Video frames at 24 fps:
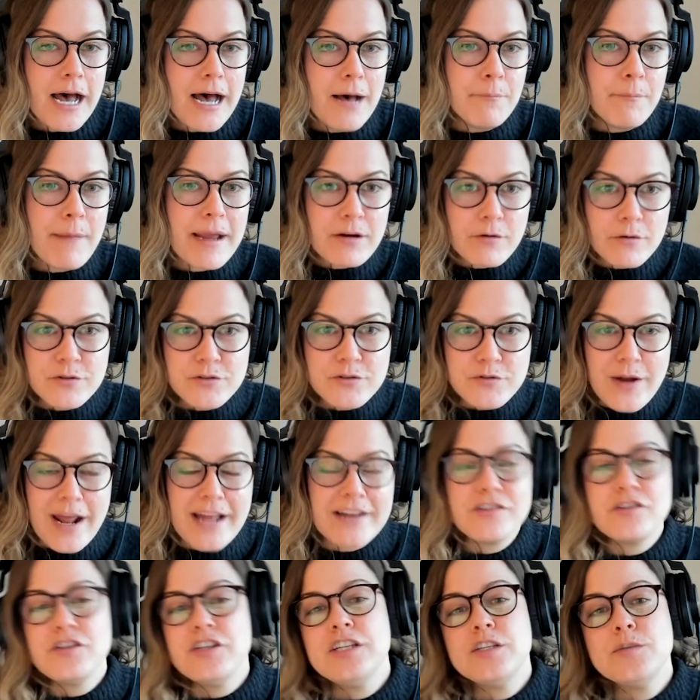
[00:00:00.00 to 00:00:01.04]
micro
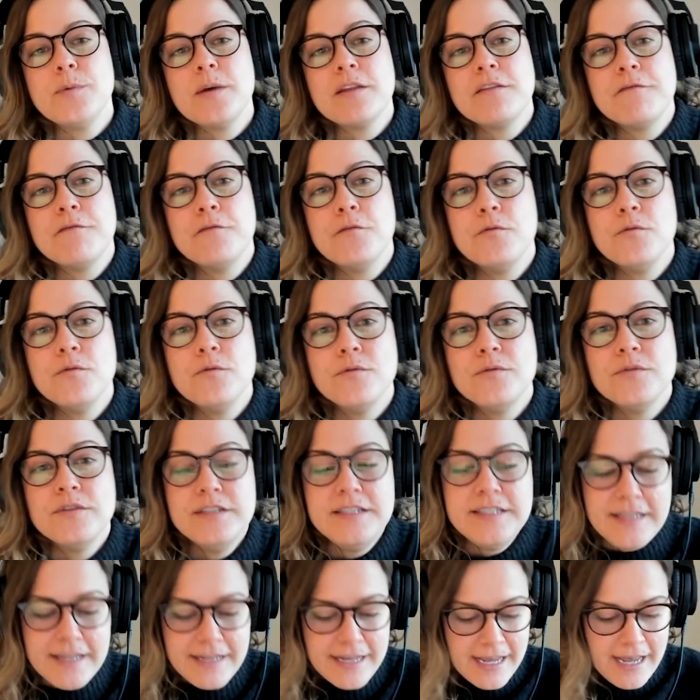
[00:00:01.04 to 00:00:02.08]
strategies with
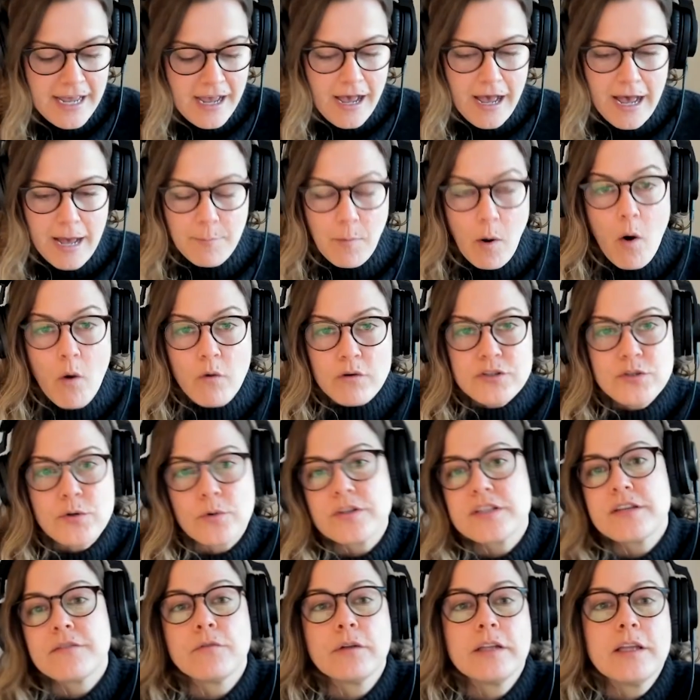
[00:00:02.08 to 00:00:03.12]
foods, all
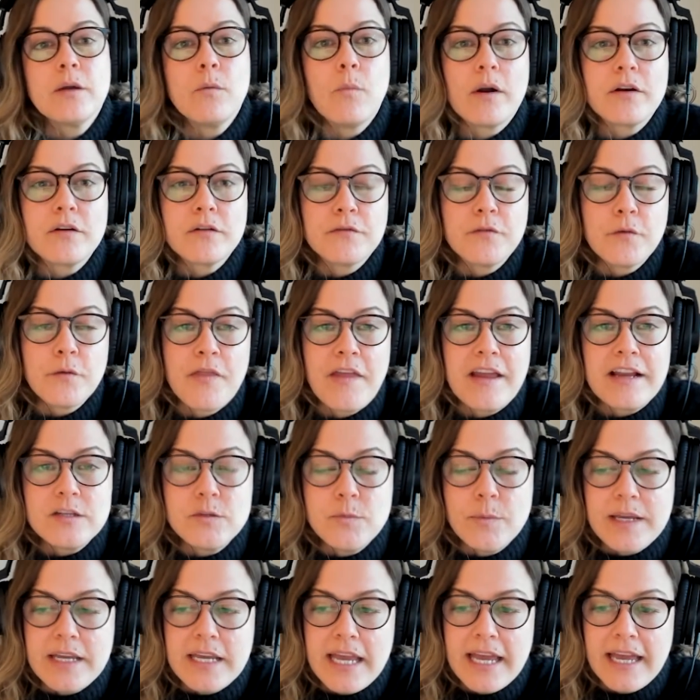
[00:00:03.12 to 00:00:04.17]
sorts of really wonderful things
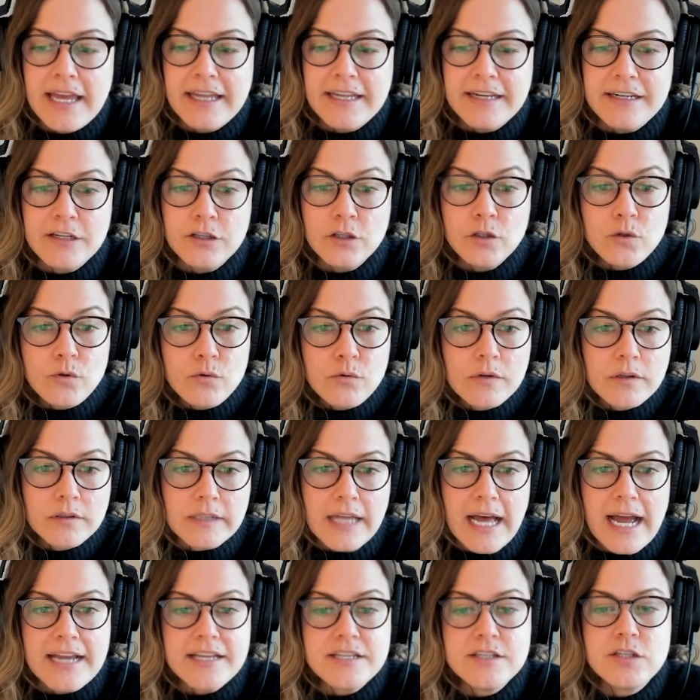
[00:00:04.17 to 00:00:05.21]
we can
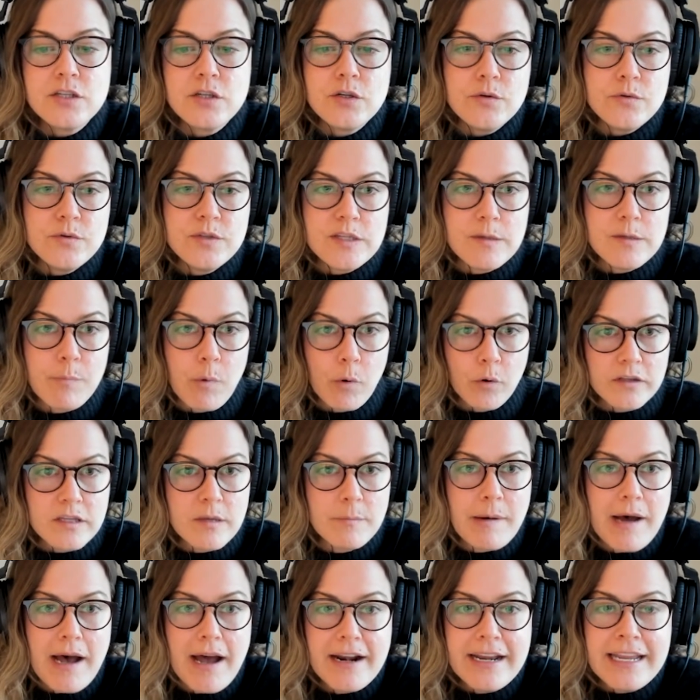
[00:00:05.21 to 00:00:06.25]
utilize to support the
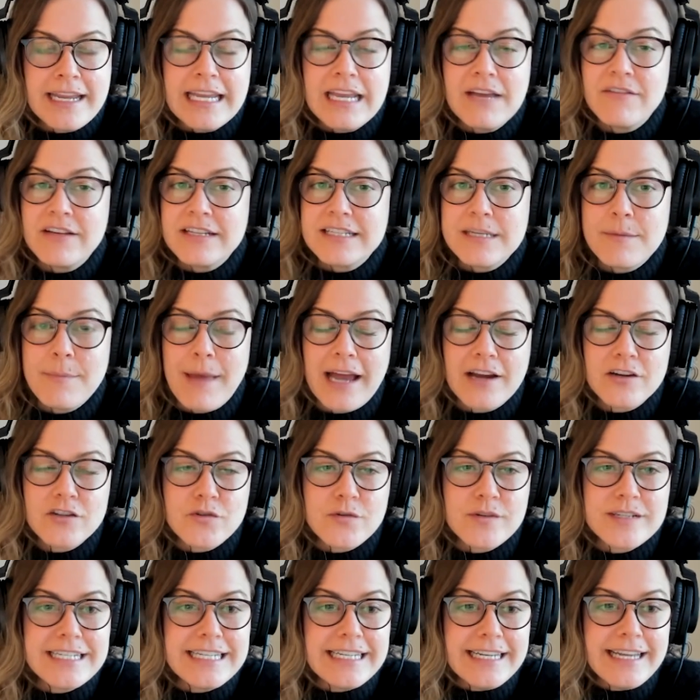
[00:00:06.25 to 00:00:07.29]
body, give it some
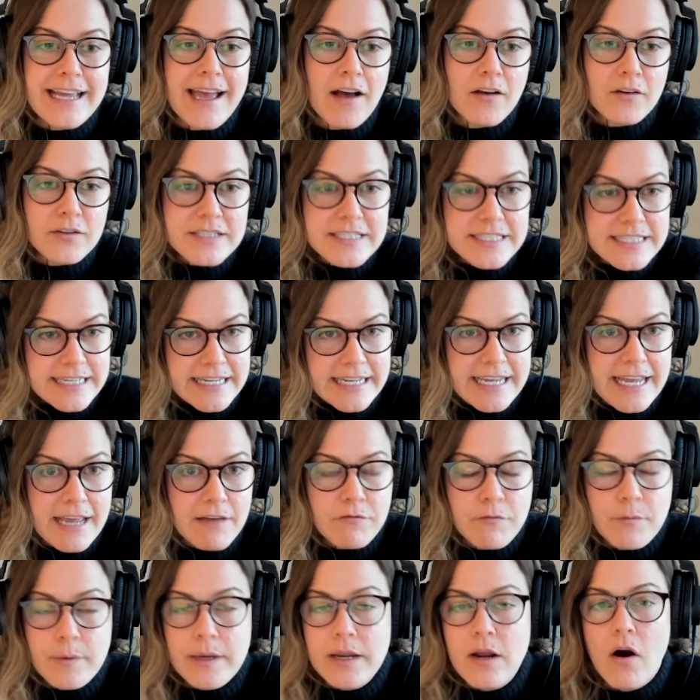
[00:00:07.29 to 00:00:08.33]
extra TLC
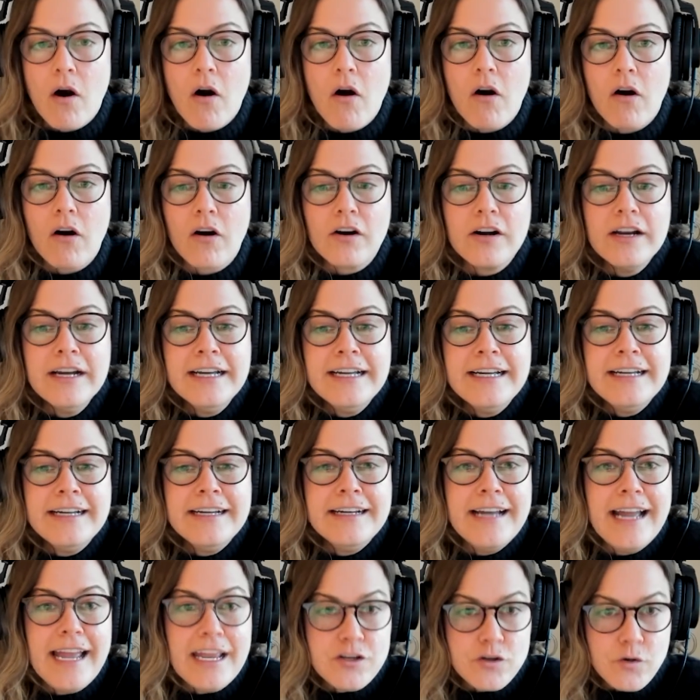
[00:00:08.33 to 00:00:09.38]
if we are
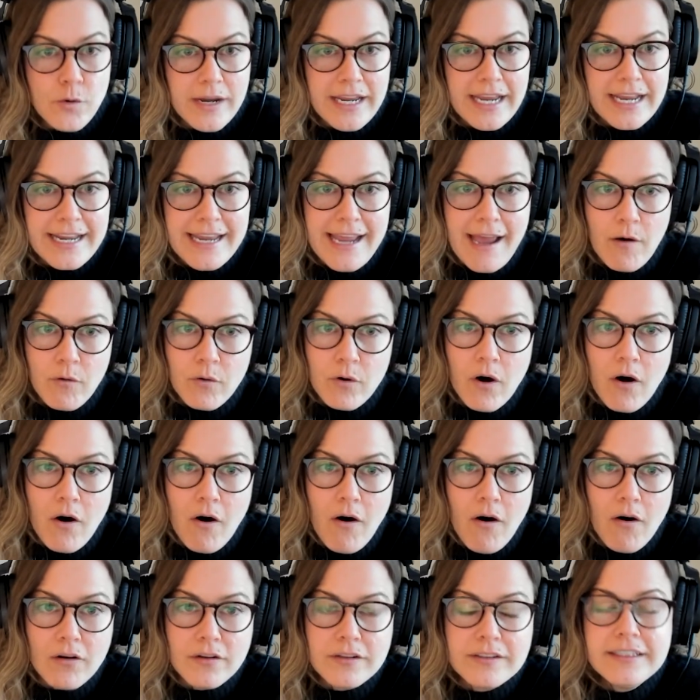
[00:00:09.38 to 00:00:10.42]
enjoying any
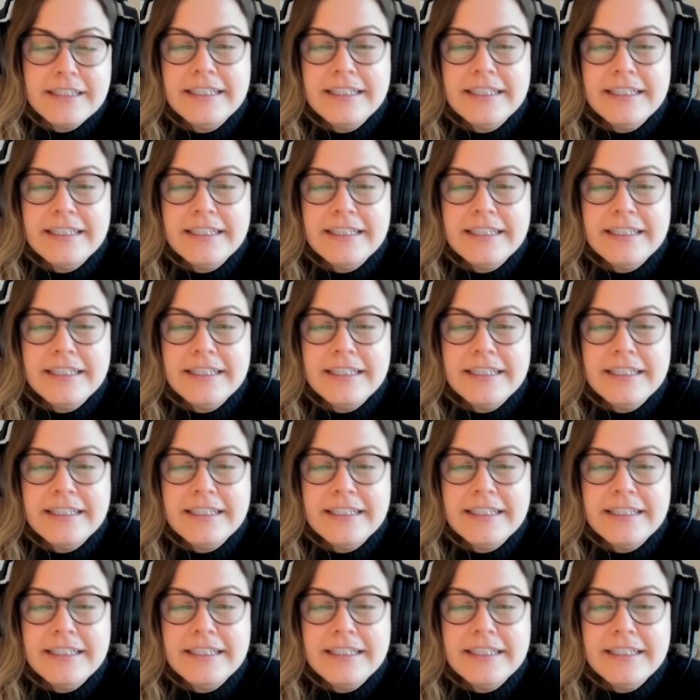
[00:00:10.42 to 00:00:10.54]
alcohol.